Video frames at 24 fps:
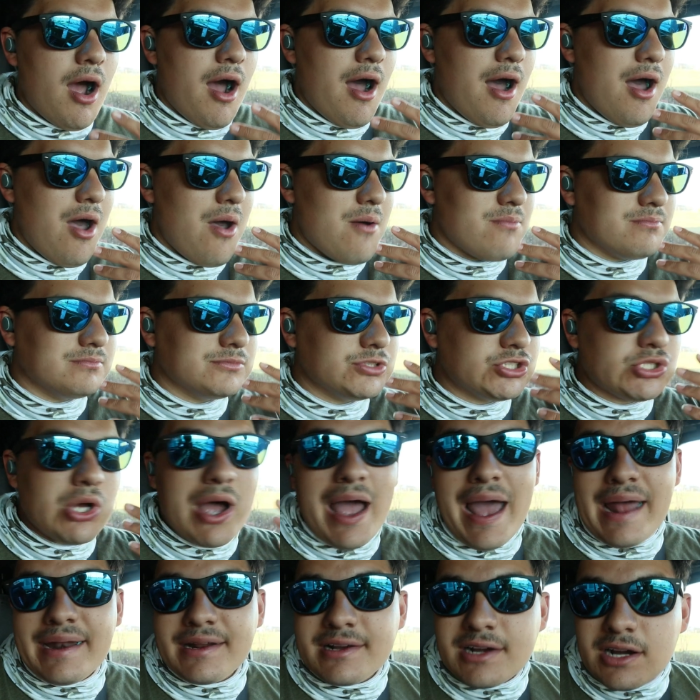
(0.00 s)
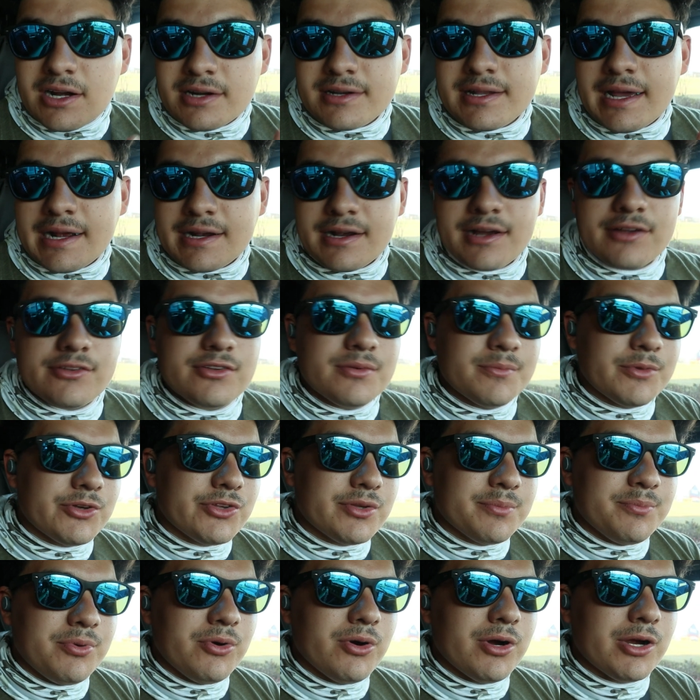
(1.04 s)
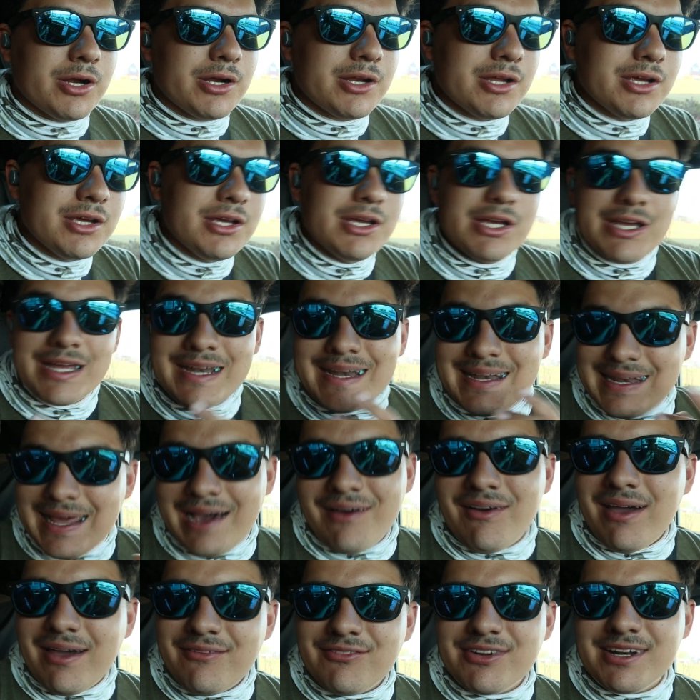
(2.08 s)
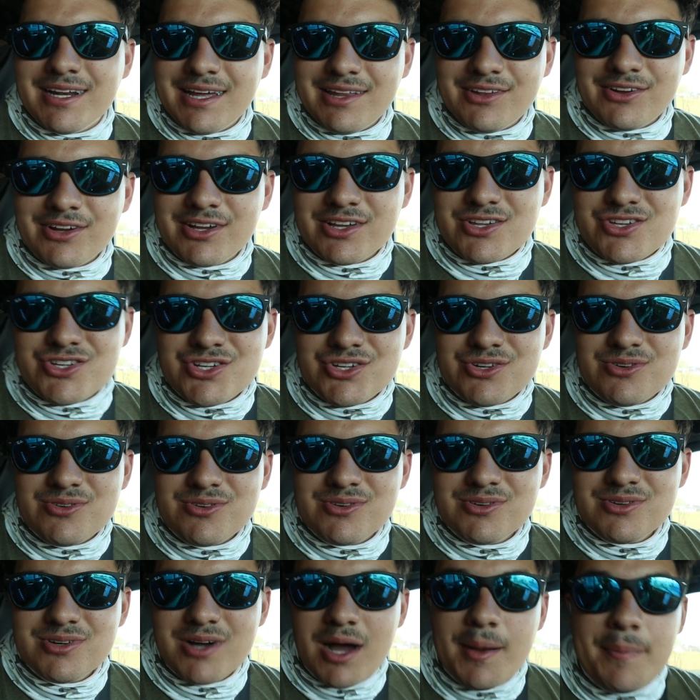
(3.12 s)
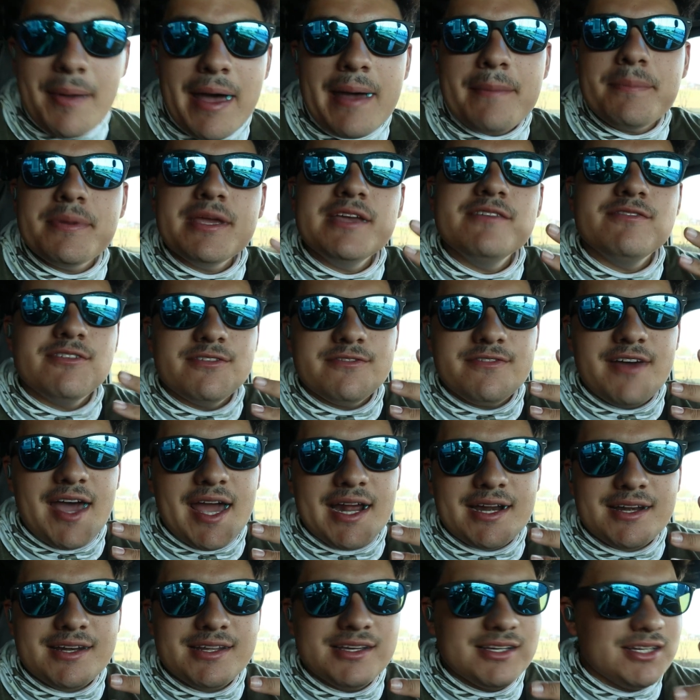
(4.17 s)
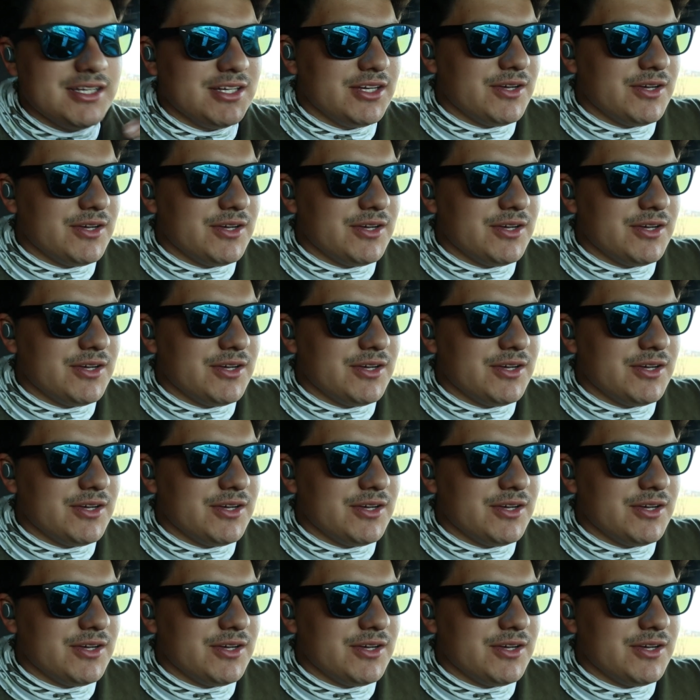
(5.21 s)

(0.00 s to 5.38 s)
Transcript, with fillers: Um, so I had to contact customer support. Now I have another issue, a pet peeve in fact.